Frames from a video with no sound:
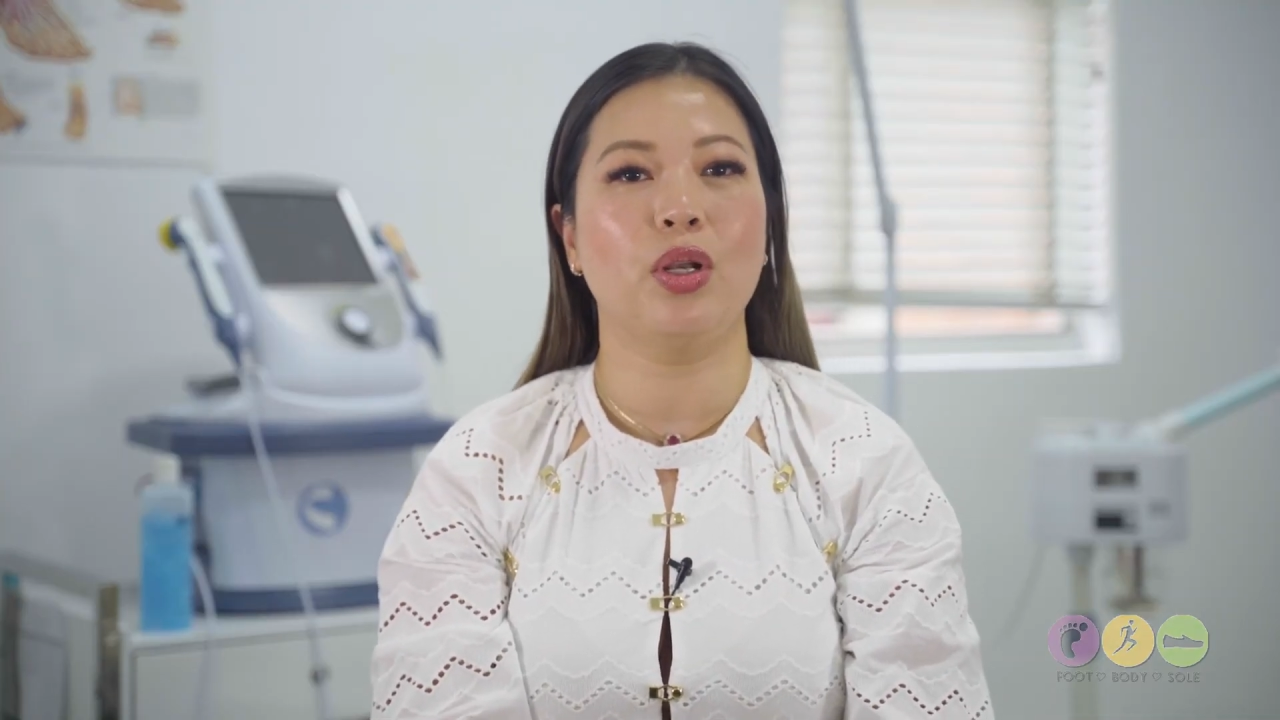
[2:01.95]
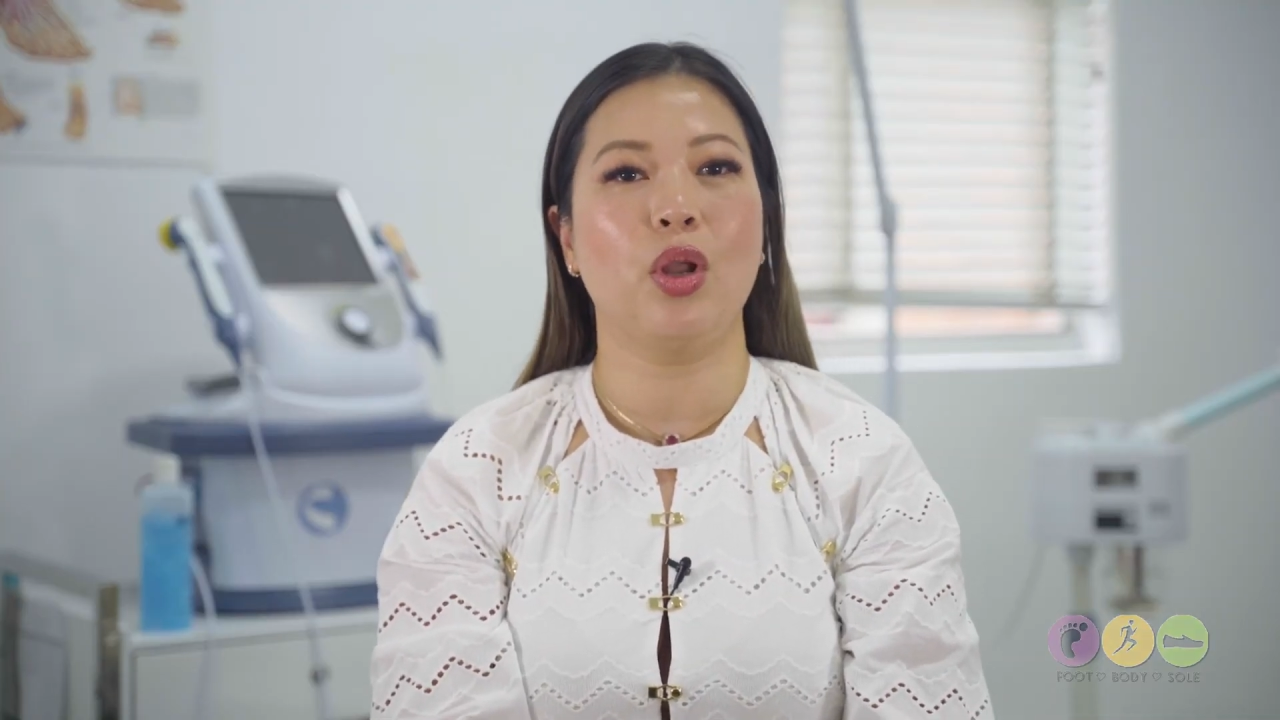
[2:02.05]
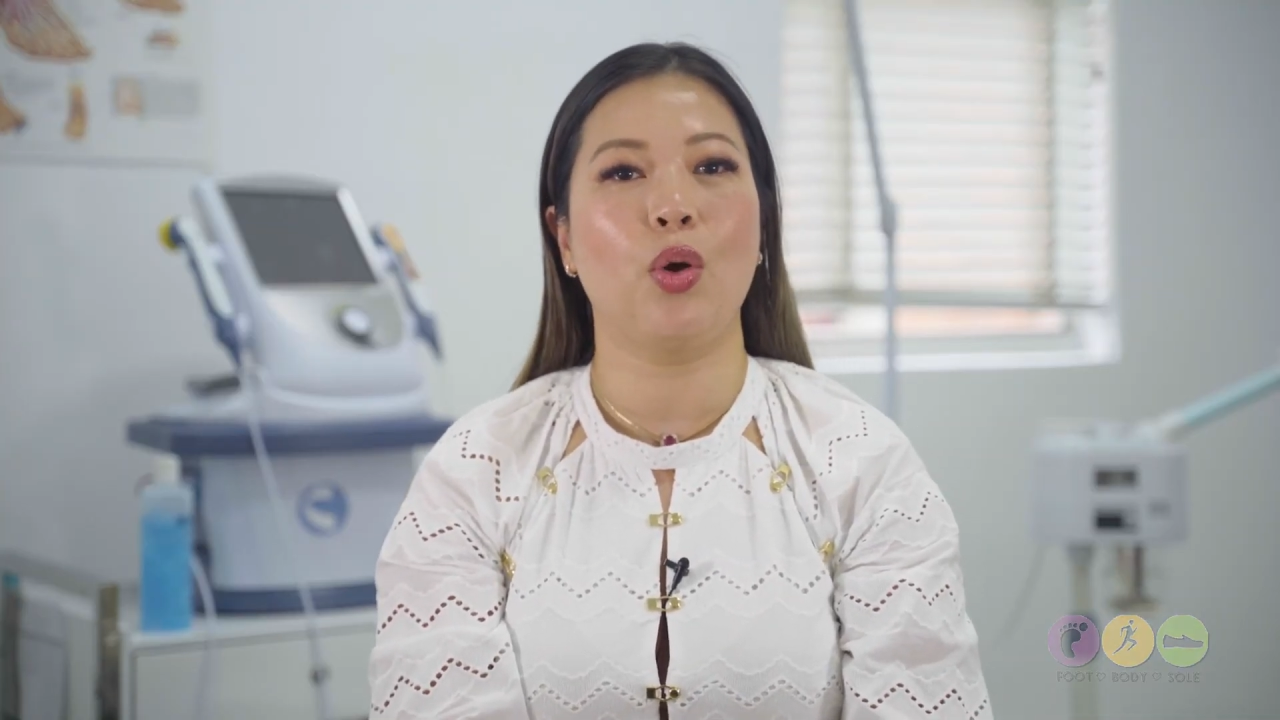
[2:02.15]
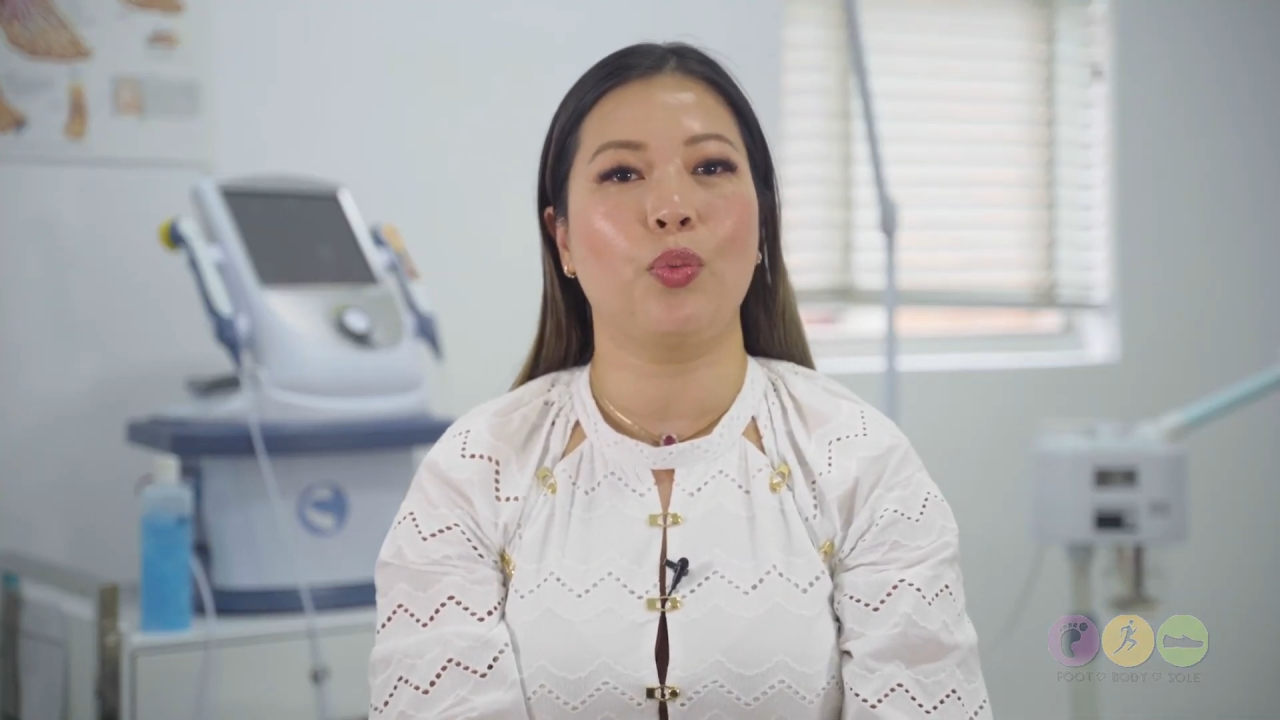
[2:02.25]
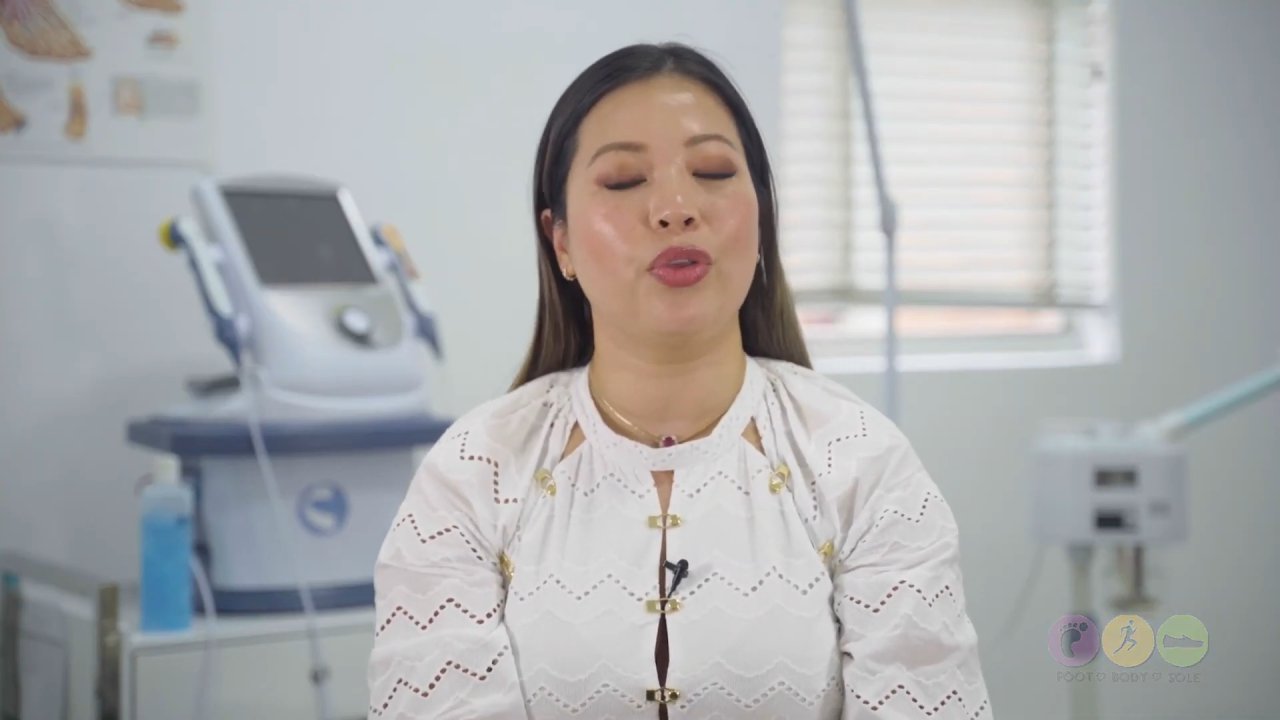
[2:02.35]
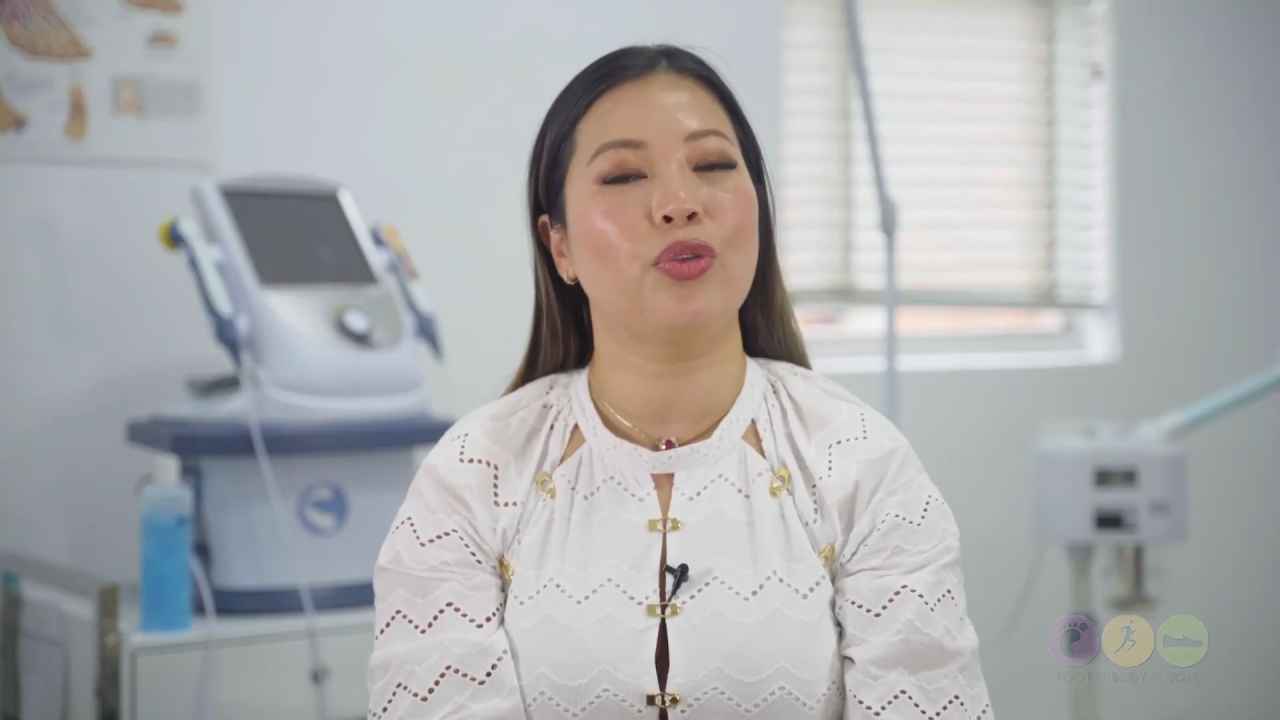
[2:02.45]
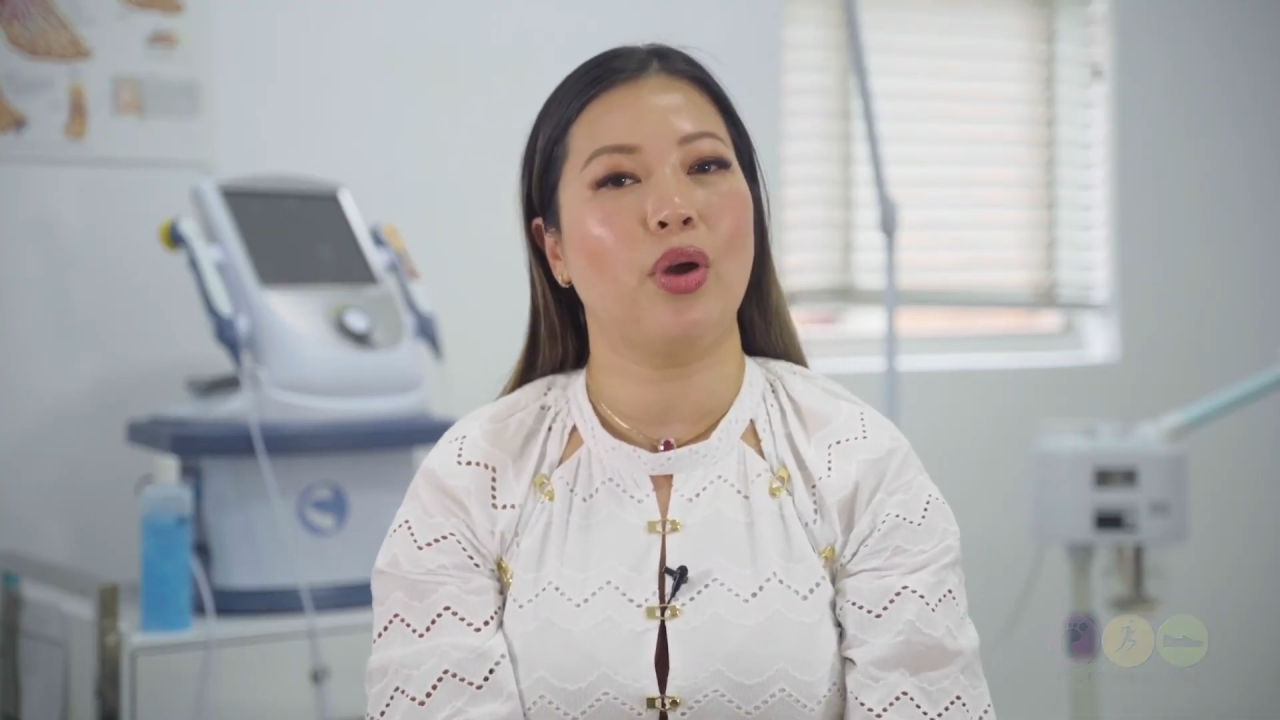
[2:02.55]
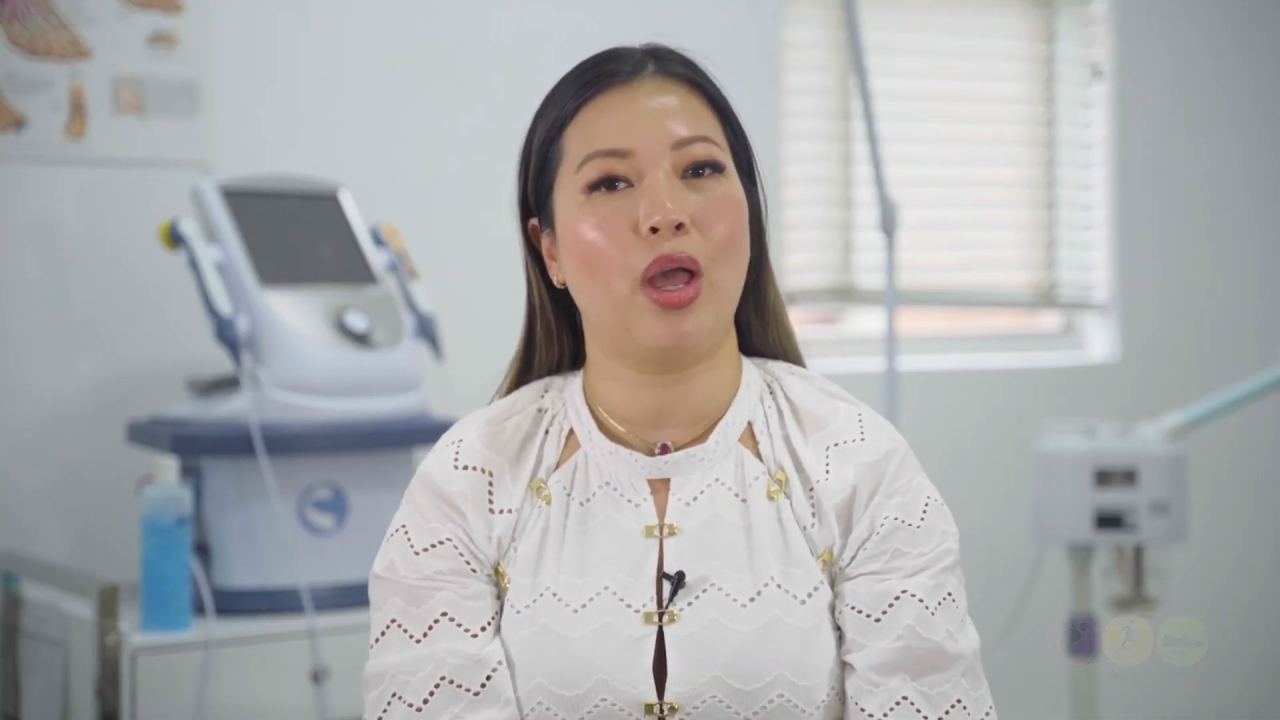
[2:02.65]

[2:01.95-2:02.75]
along with your